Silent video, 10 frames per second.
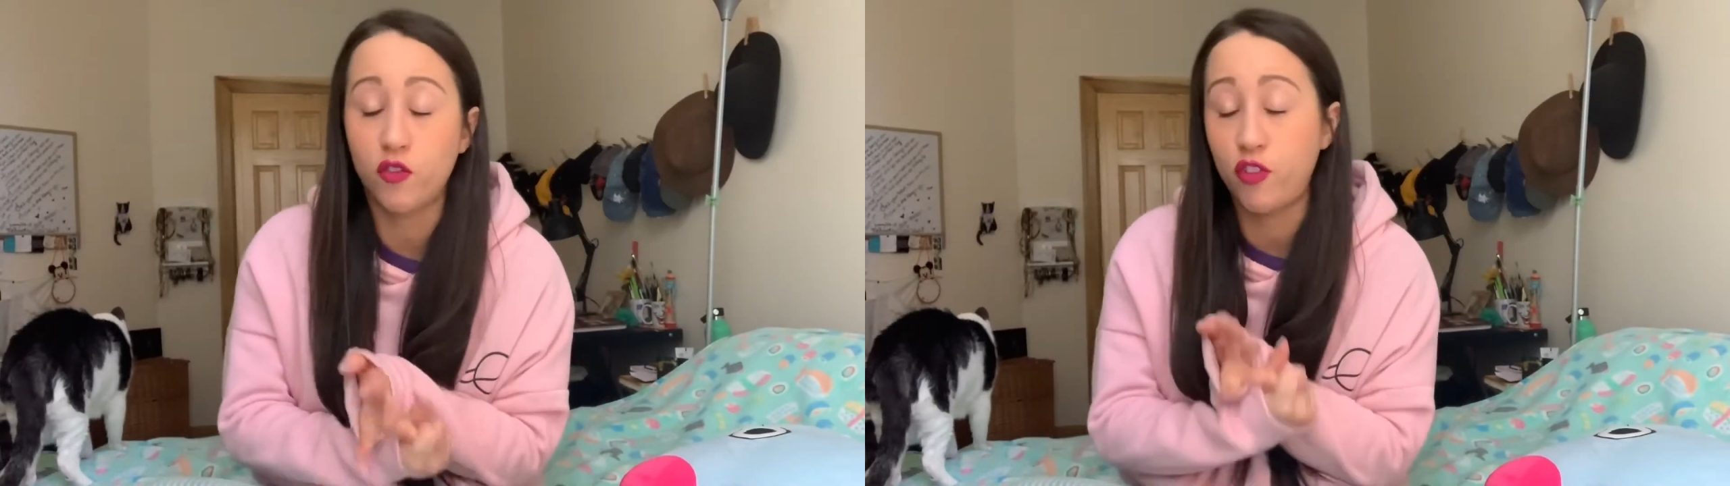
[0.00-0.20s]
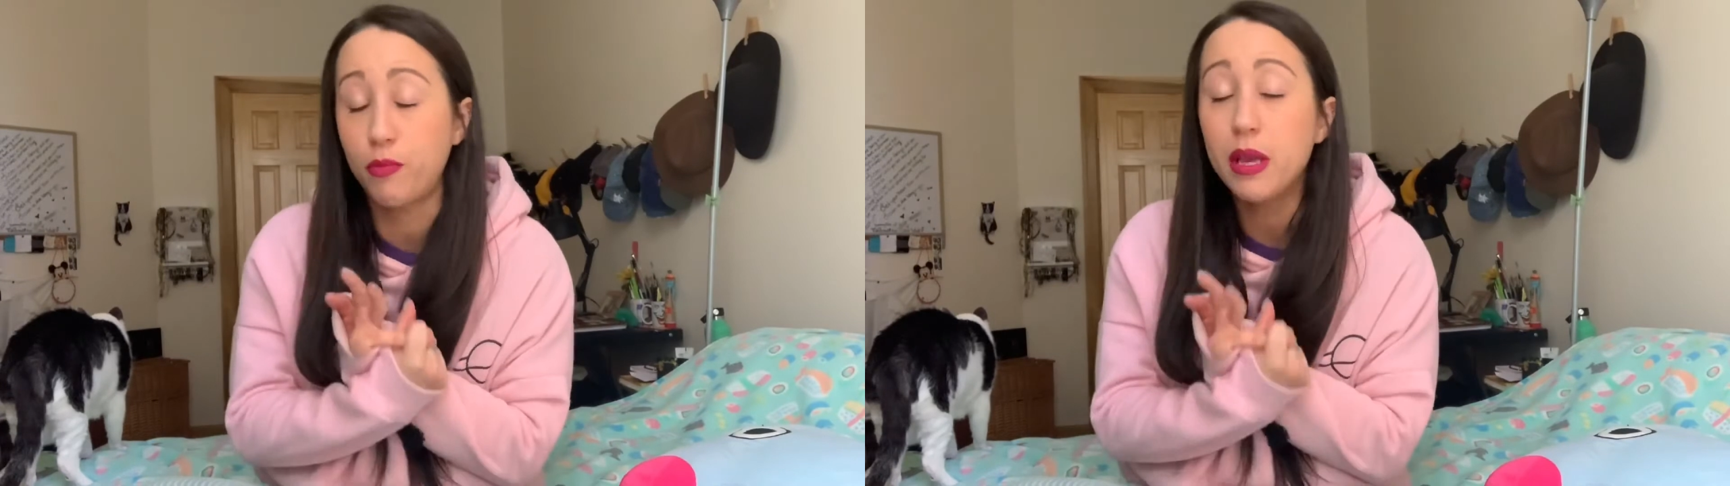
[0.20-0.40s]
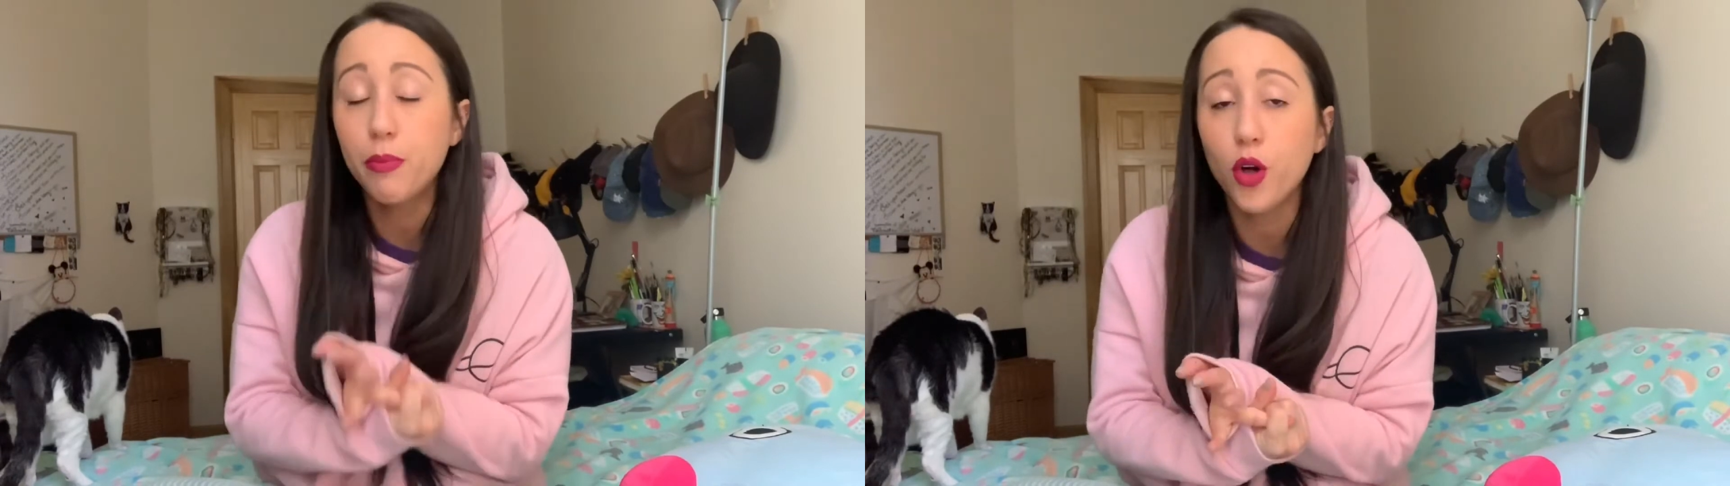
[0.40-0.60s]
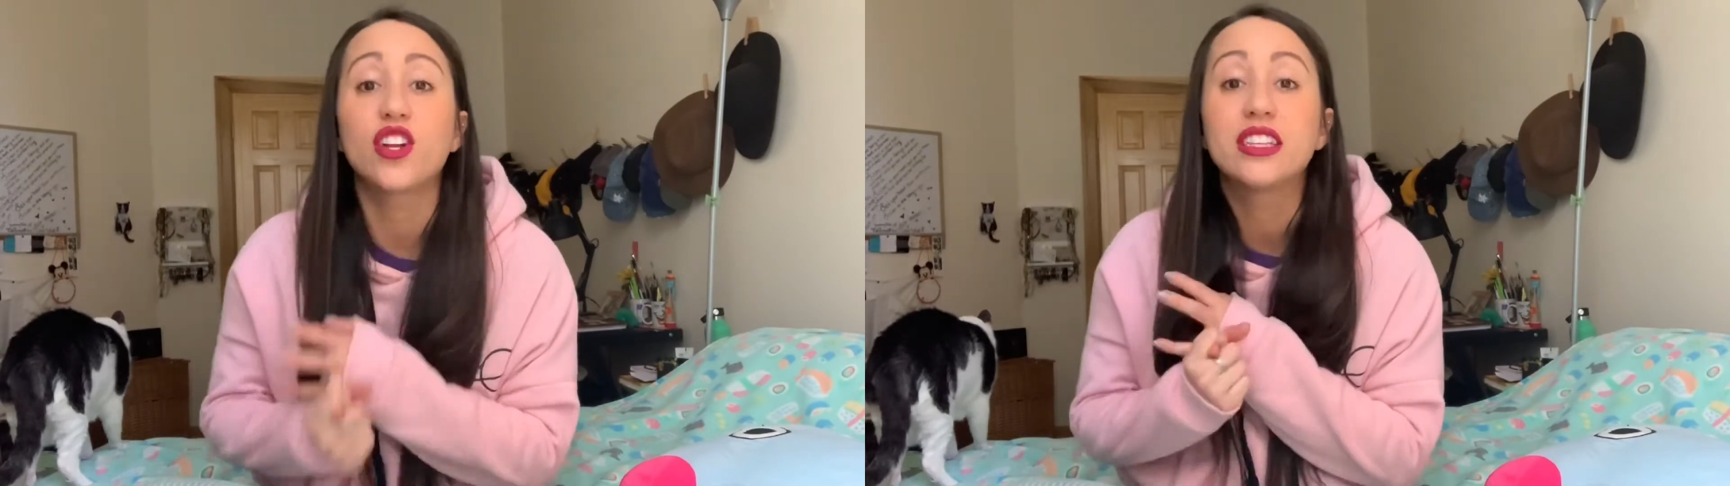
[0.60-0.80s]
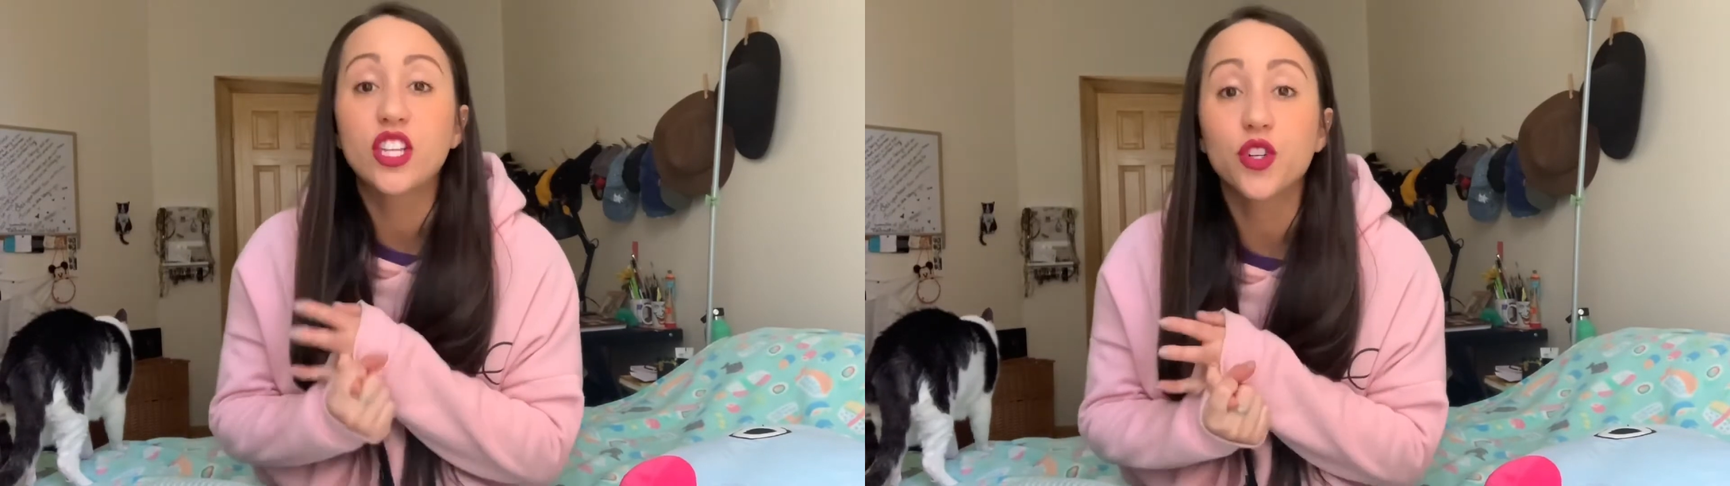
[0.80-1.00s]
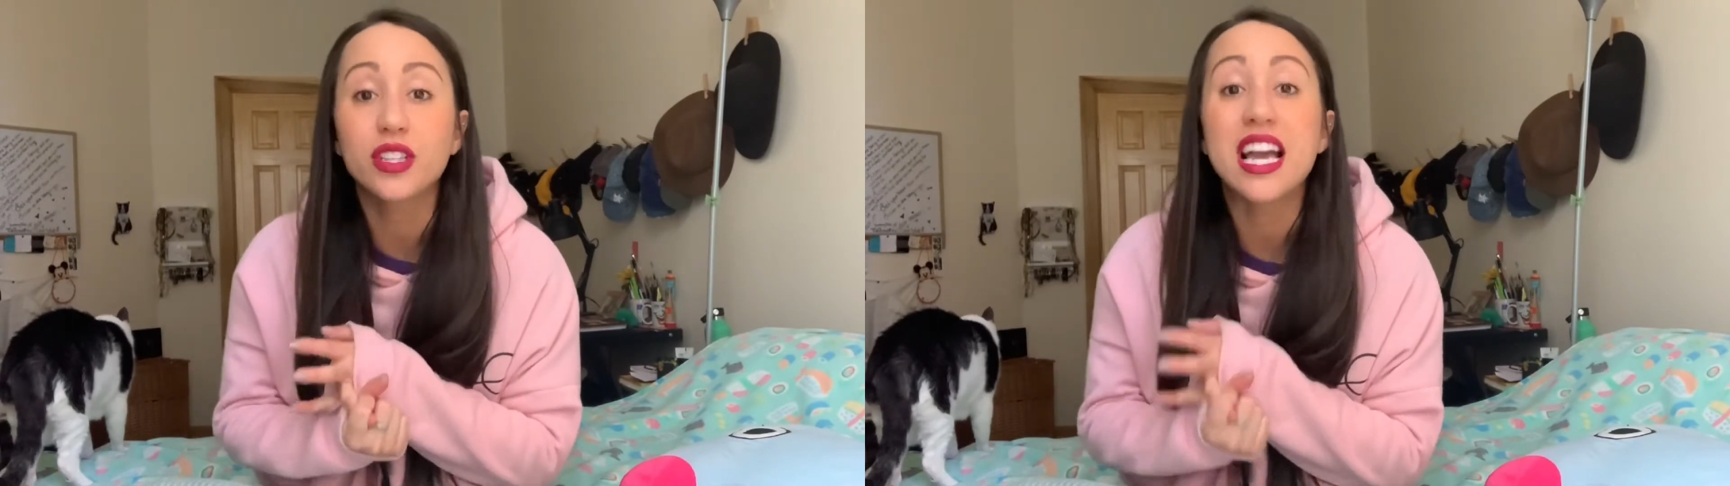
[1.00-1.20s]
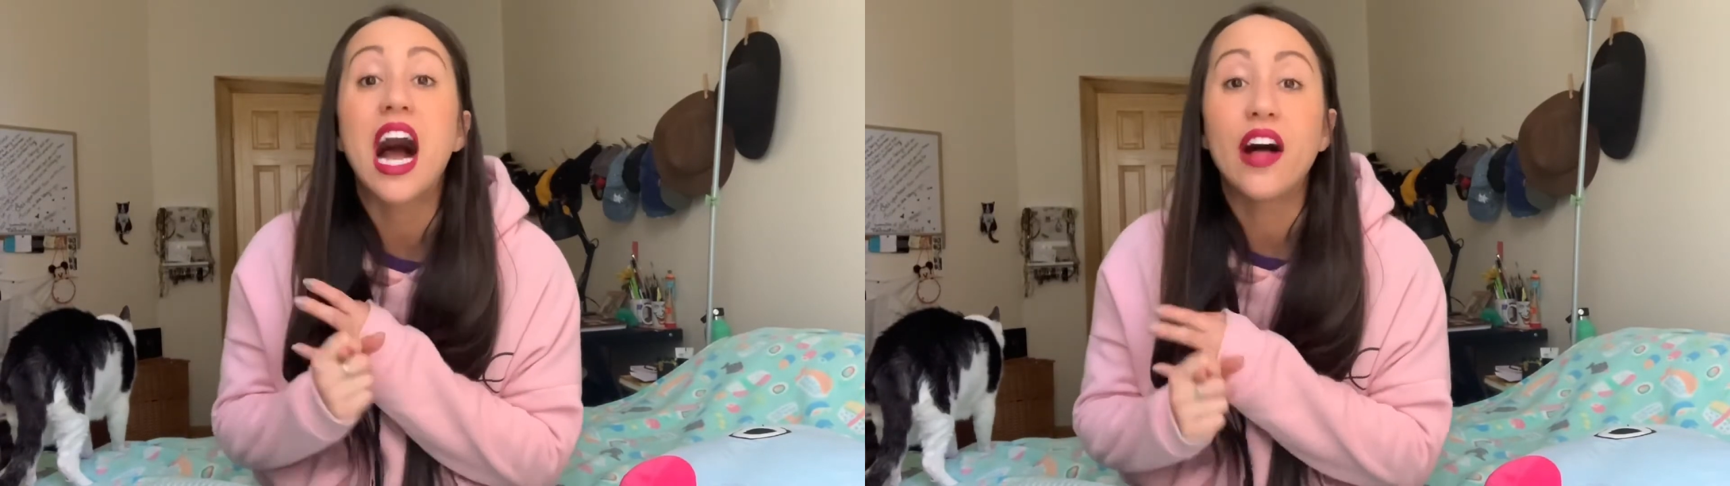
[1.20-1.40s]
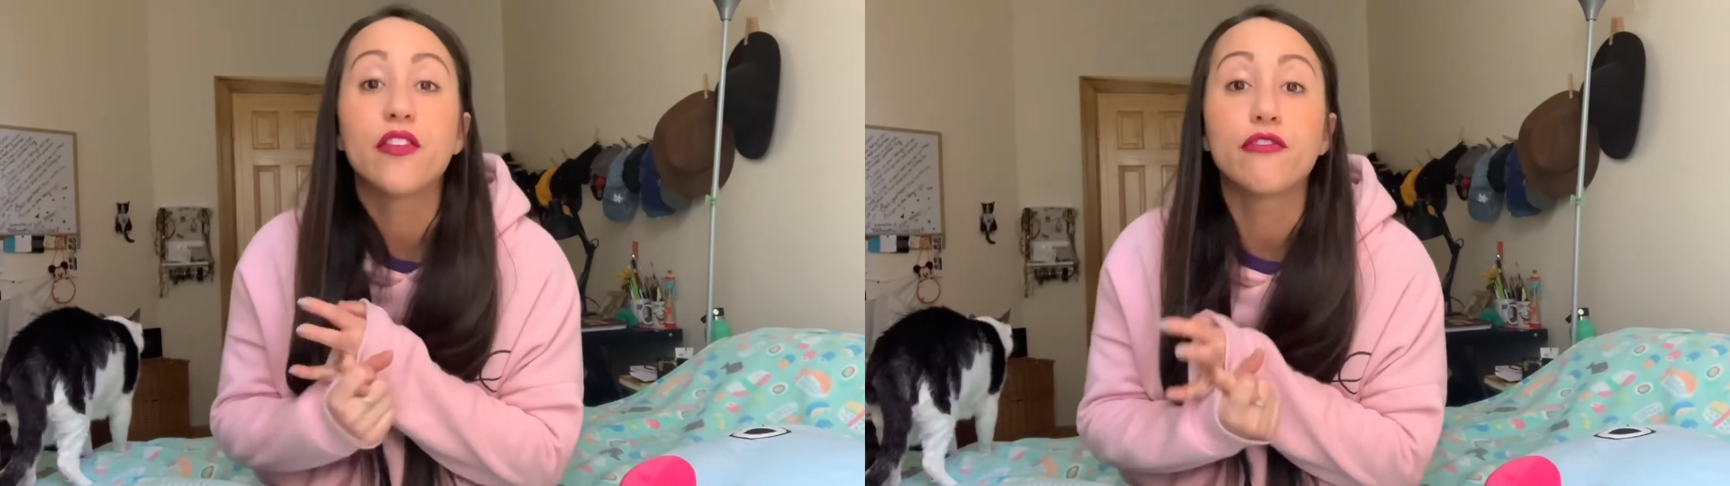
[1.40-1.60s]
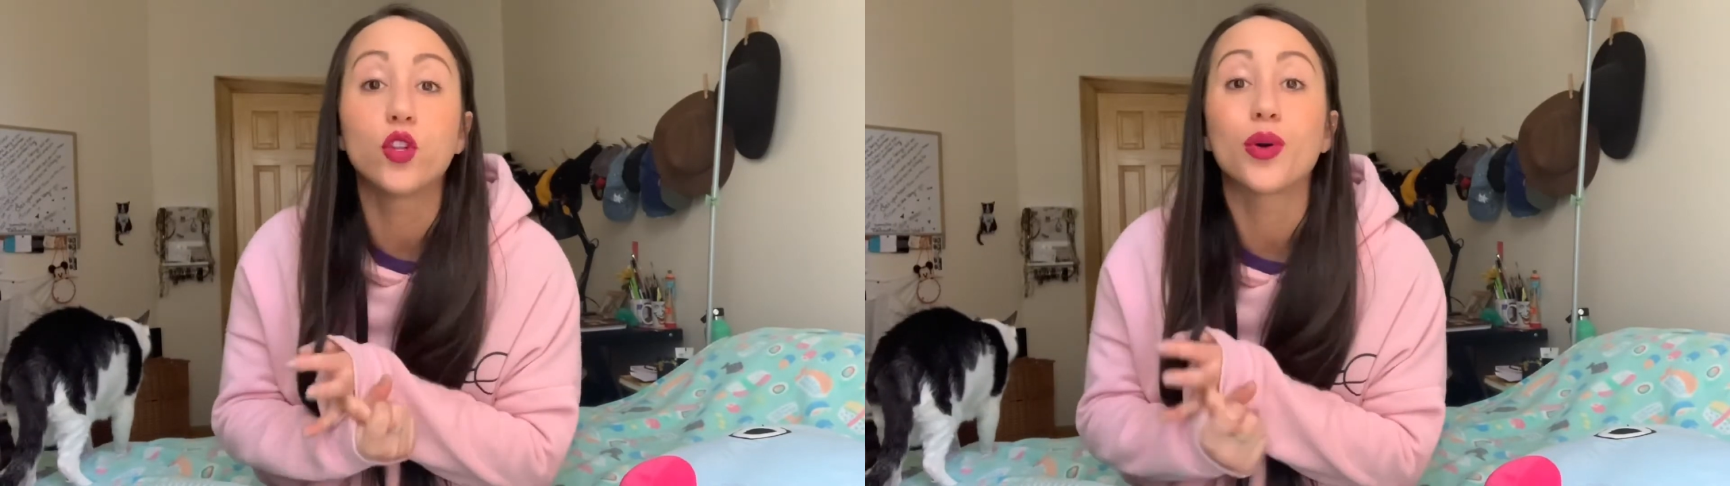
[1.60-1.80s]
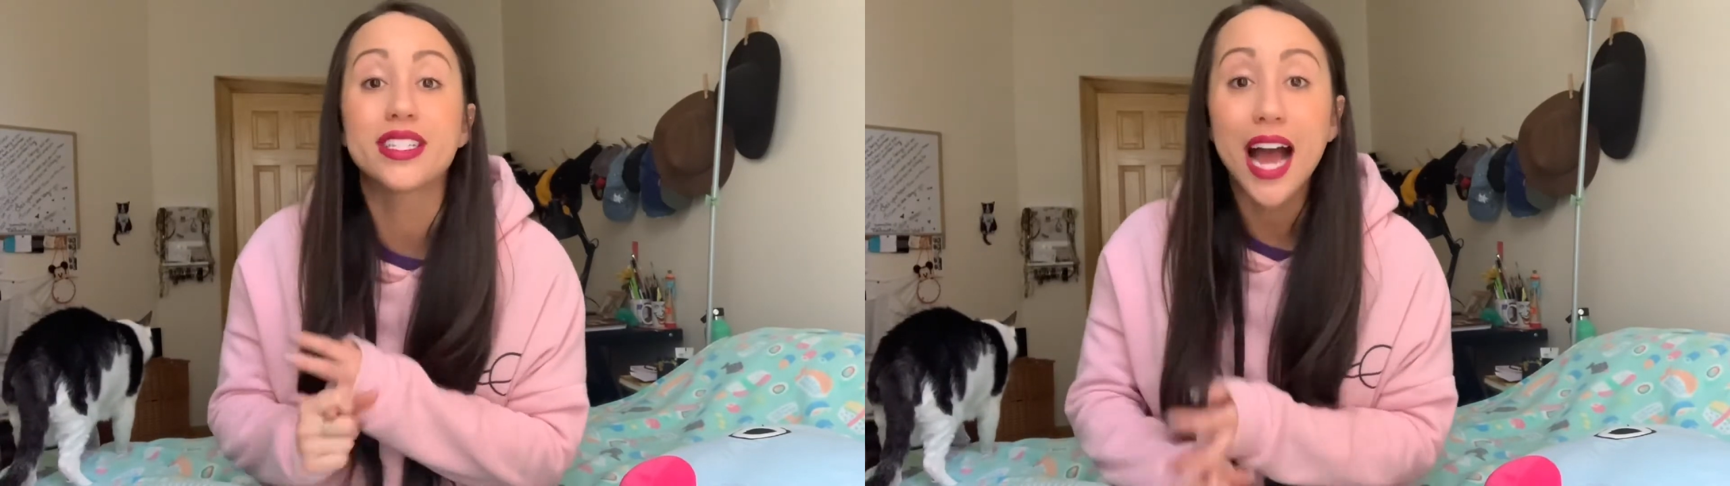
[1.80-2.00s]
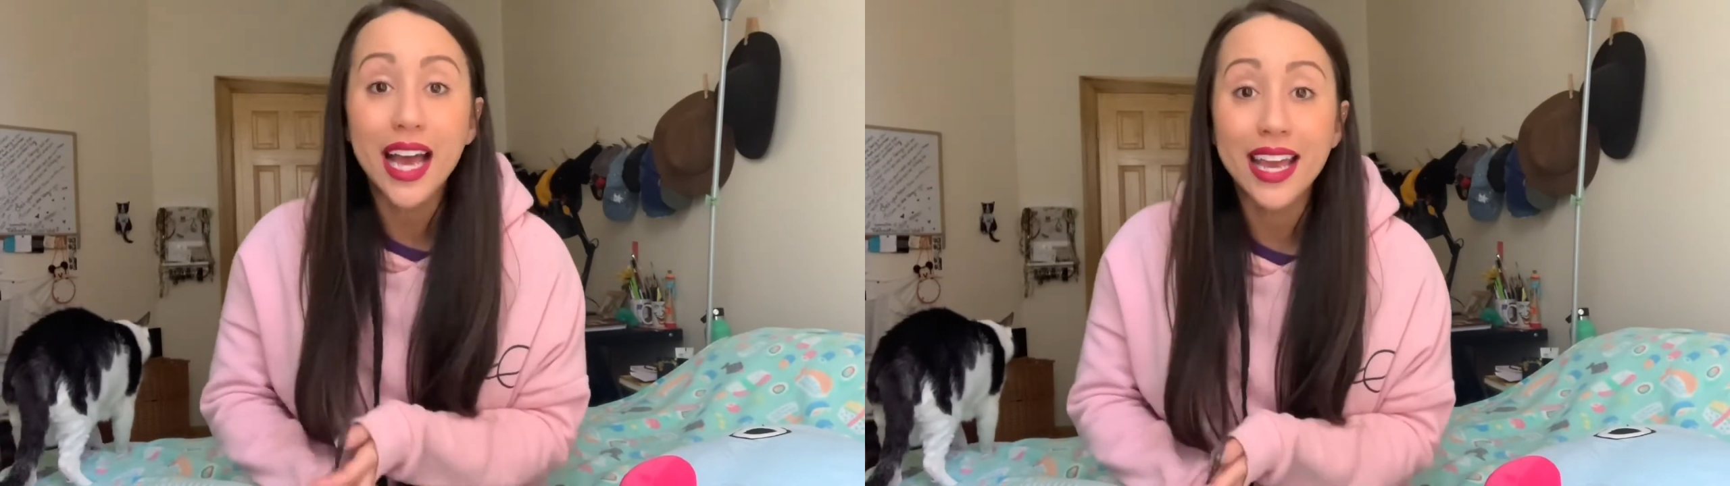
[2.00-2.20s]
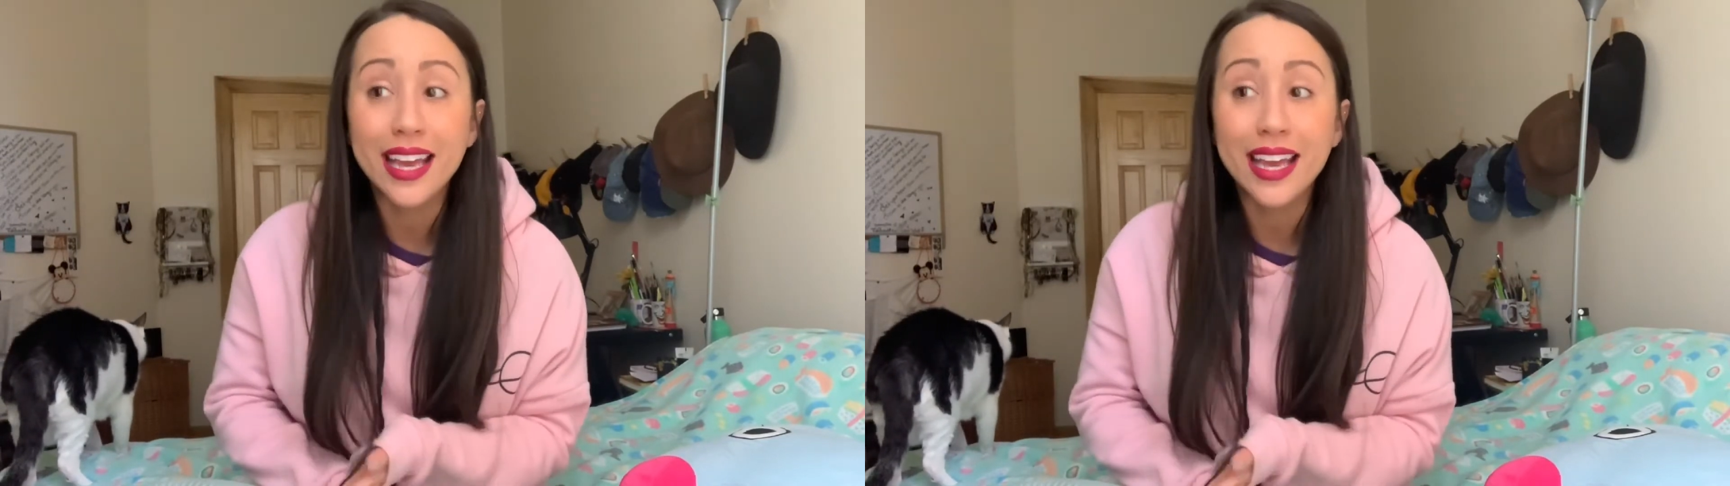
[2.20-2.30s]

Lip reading: for people who are literally on the floor dying.